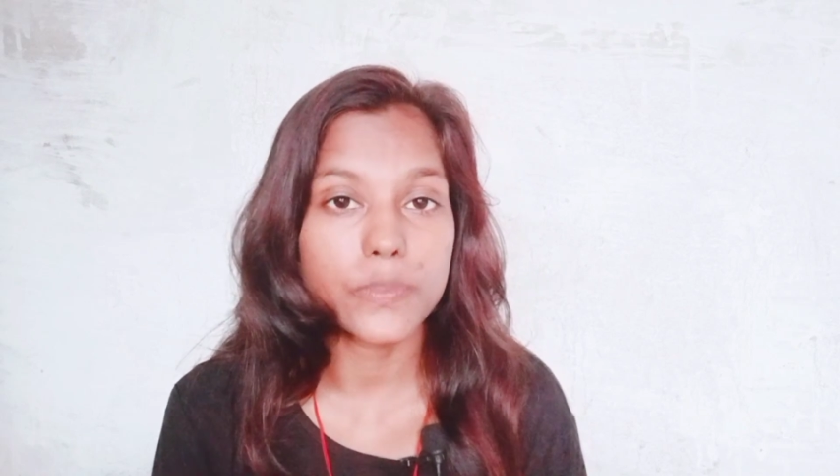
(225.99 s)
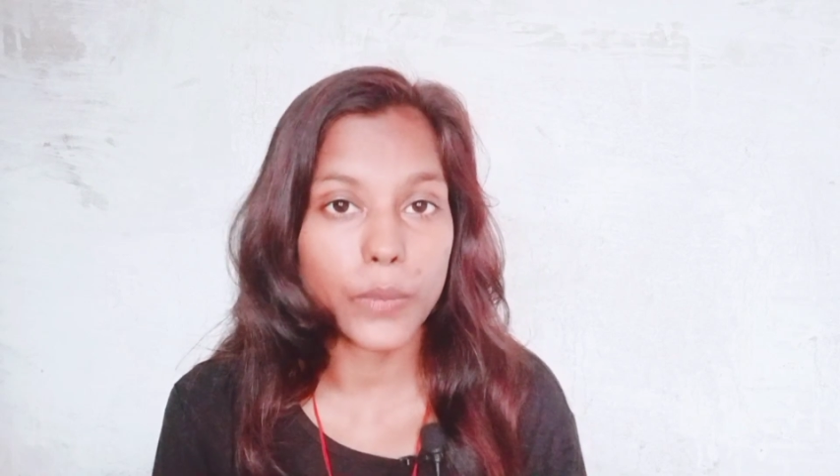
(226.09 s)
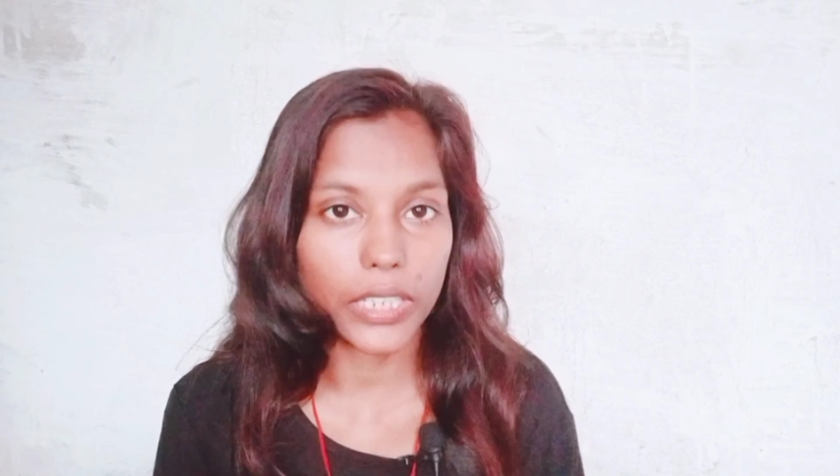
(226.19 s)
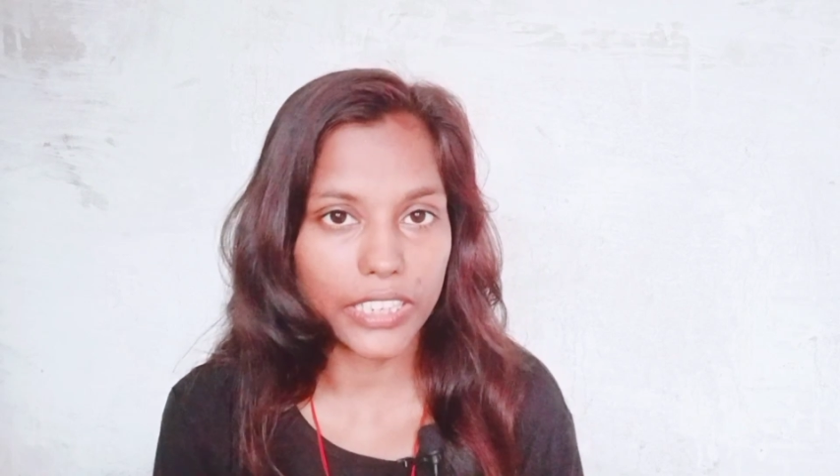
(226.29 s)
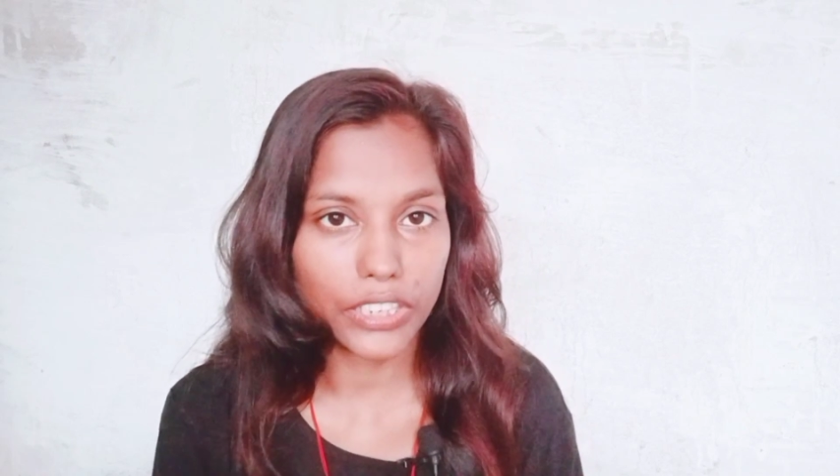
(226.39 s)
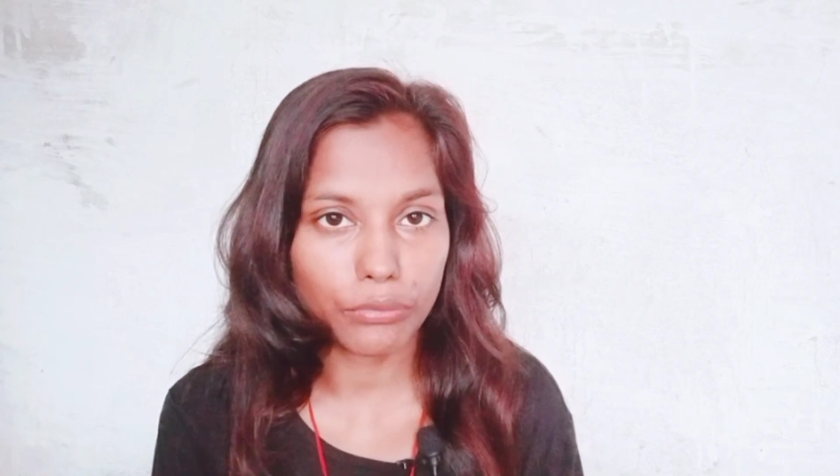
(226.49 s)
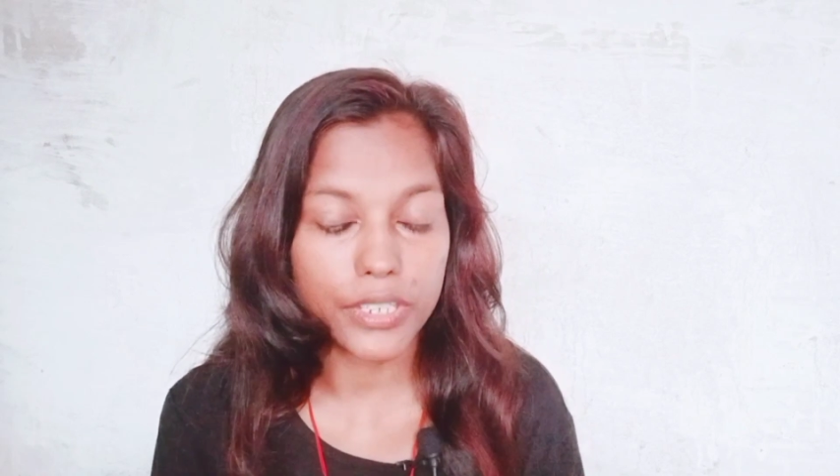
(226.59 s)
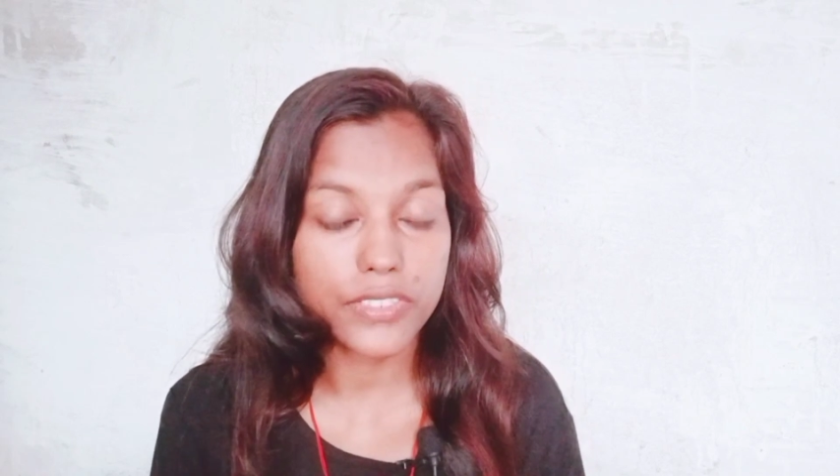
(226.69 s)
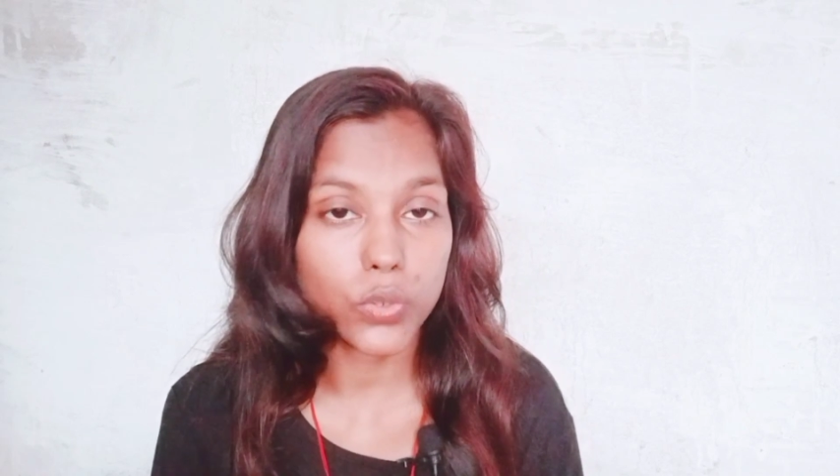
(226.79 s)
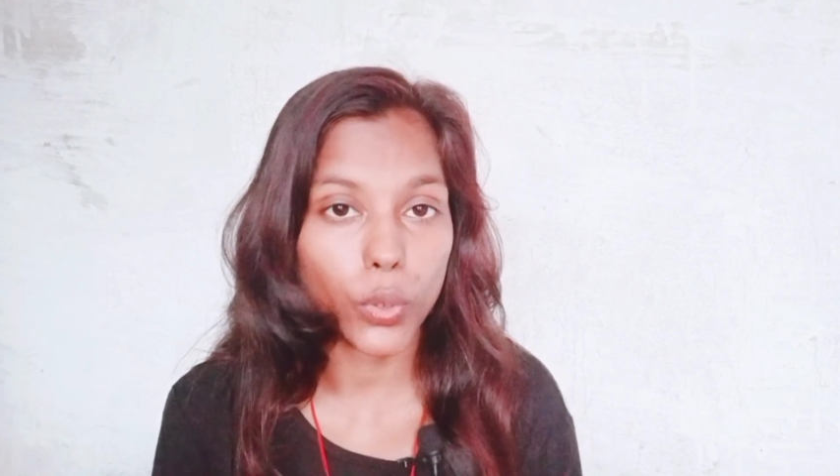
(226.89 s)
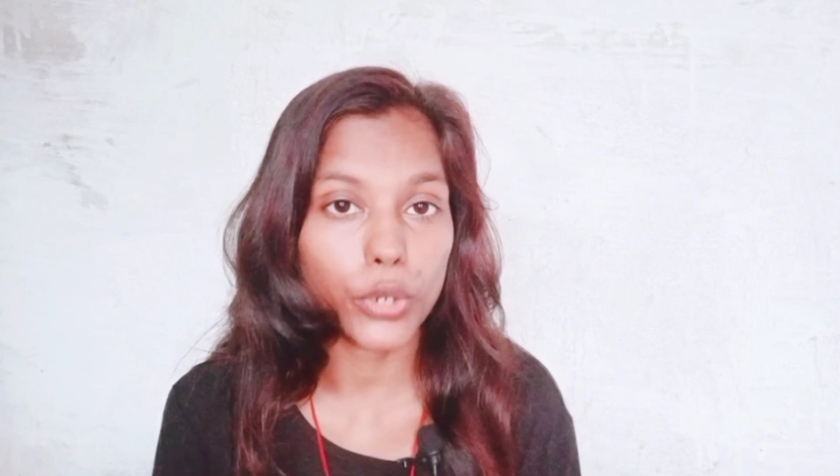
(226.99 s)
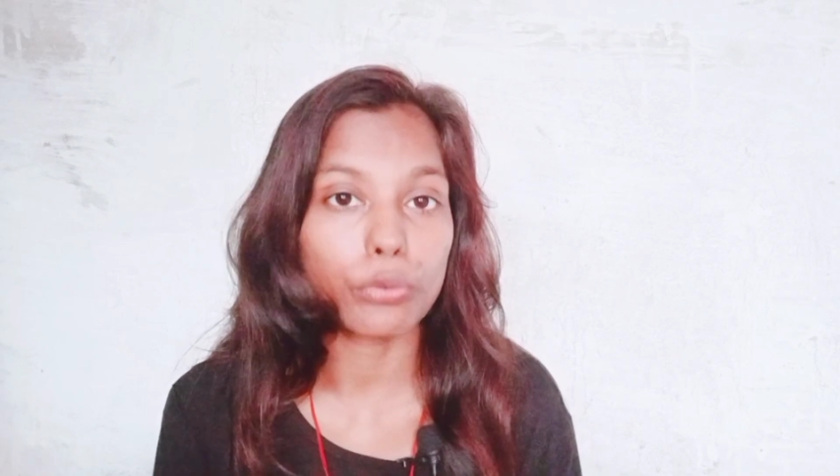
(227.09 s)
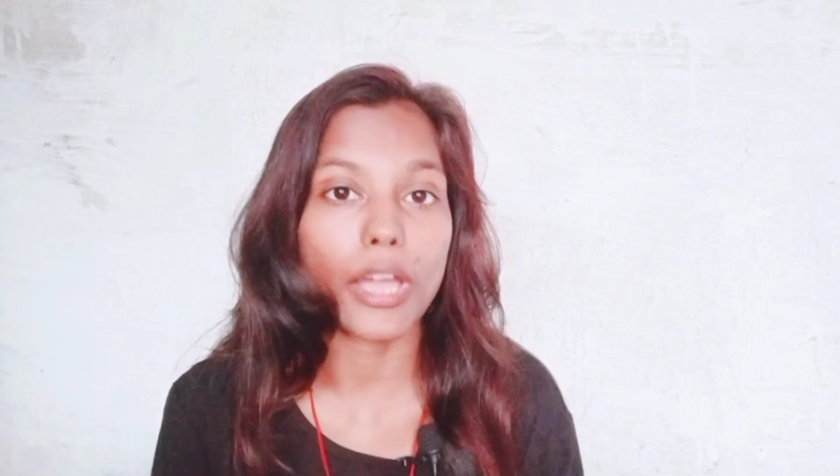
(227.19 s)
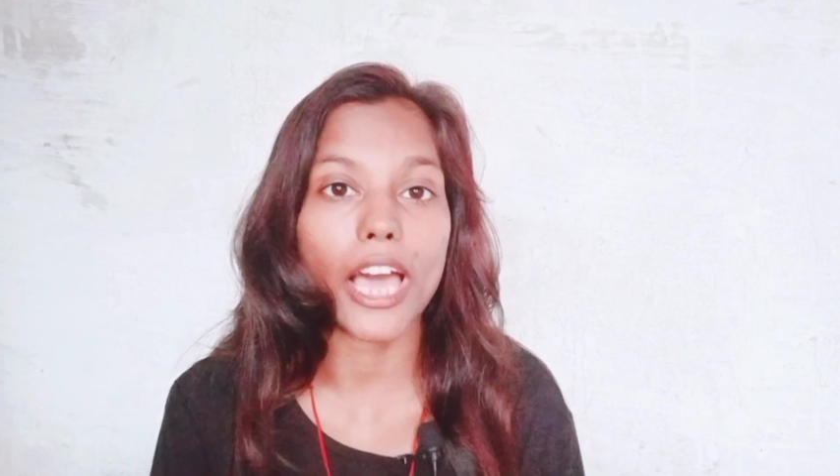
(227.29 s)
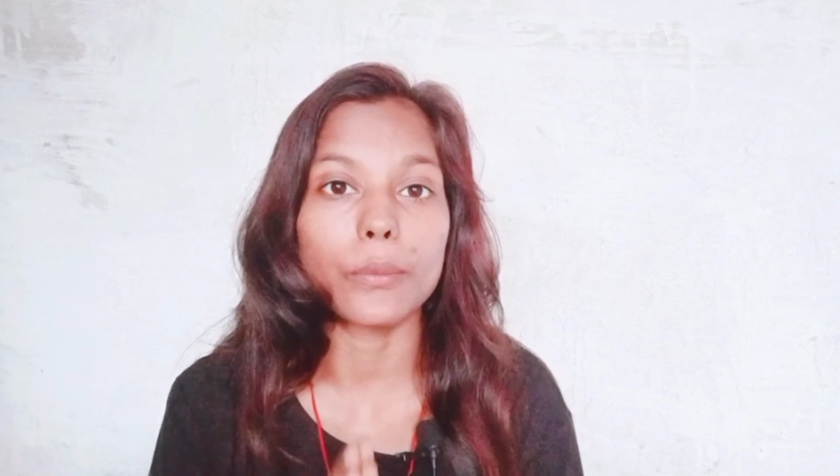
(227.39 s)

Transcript: believe me, is going to help